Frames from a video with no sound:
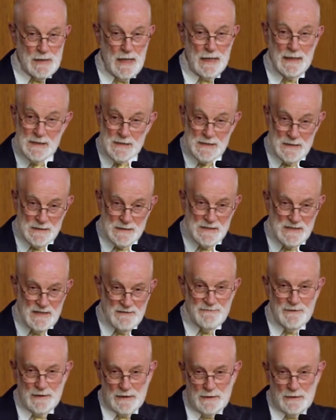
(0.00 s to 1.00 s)
And it's a
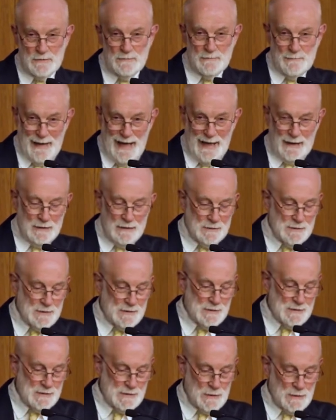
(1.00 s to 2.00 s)
difficult
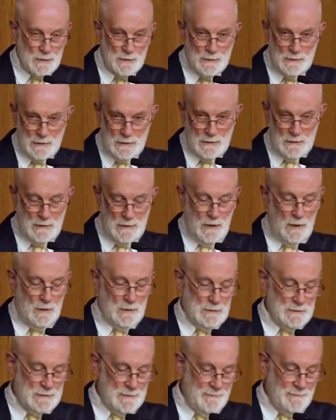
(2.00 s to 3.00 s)
balance to
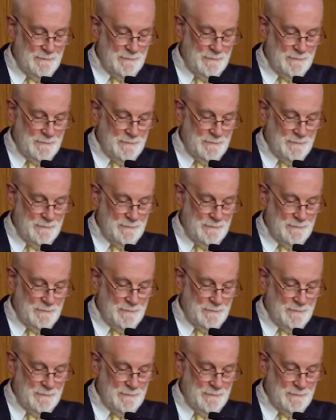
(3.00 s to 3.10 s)
hold.